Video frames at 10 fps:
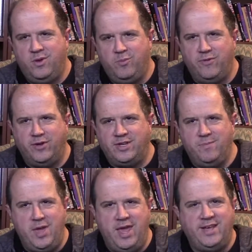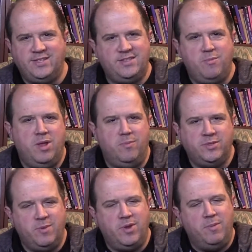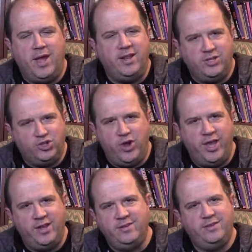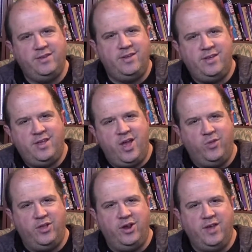perfect to me, because somebody might enjoy it out there.